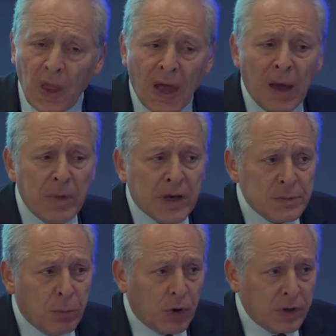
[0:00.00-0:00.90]
I'm
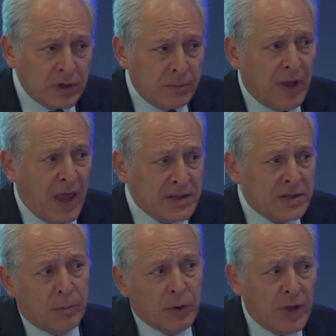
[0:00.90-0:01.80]
exporting
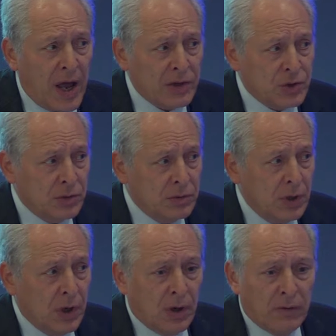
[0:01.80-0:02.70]
extra production
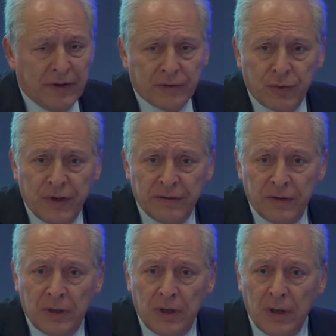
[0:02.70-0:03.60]
of
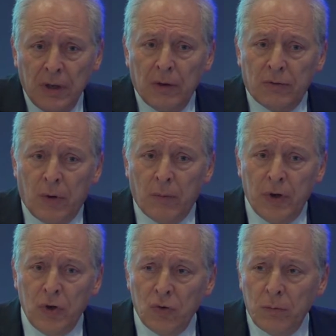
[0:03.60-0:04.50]
electricity from
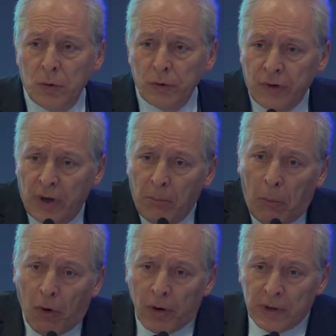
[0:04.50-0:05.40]
renewables,
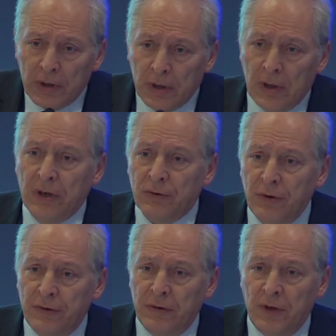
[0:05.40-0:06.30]
importing
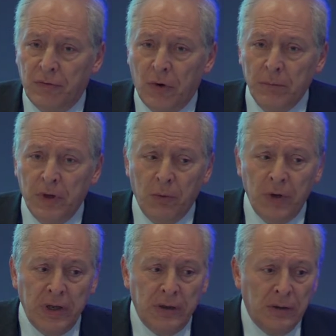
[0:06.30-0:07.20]
electricity from the
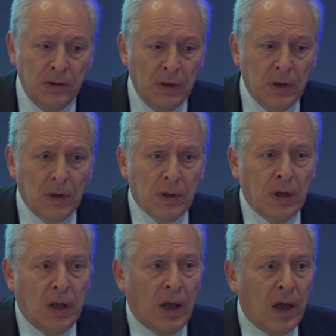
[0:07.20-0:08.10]
grid.
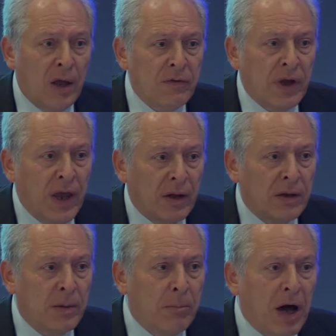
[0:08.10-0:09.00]
I have
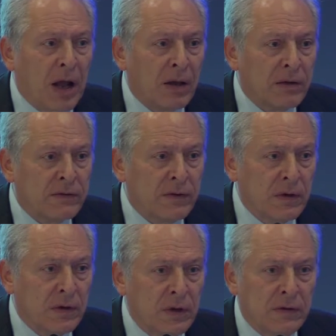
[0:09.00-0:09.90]
again the balance,
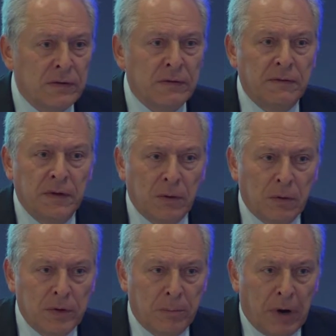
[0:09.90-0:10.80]
is at
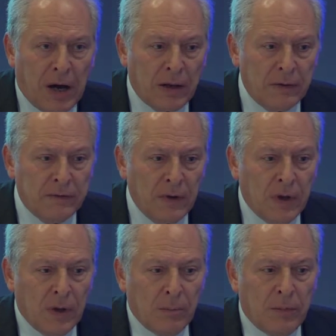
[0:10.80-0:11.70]
zero, the balance.
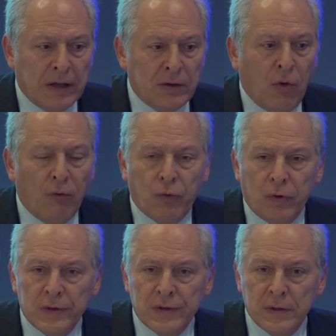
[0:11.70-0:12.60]
But of
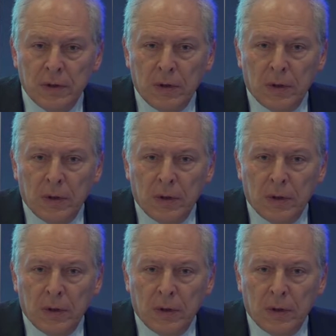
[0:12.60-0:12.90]
course,